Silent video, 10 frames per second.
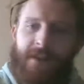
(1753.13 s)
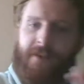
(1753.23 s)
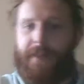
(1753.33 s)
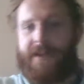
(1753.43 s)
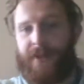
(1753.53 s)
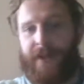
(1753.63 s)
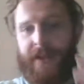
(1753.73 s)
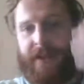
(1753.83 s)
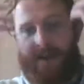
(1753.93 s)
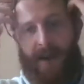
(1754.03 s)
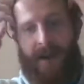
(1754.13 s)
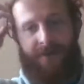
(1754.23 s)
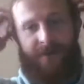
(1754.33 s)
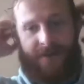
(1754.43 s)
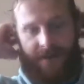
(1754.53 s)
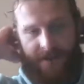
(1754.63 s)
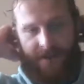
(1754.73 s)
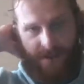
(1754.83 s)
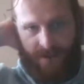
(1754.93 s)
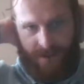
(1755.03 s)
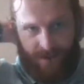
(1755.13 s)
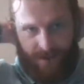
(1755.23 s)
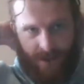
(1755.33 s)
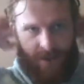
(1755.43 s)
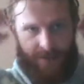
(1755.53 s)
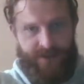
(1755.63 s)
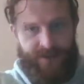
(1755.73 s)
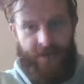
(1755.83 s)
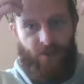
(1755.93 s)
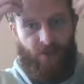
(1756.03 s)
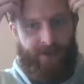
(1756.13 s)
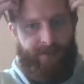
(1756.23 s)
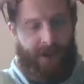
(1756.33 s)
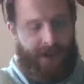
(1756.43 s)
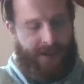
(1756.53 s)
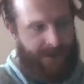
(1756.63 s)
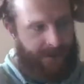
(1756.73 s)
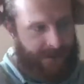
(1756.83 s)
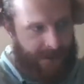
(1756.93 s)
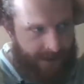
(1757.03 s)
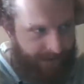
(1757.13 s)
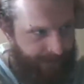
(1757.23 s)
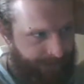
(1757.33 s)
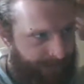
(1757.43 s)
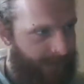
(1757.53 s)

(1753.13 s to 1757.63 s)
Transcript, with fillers: The best way to eat an elephant is to uh, just take it one bite at a time.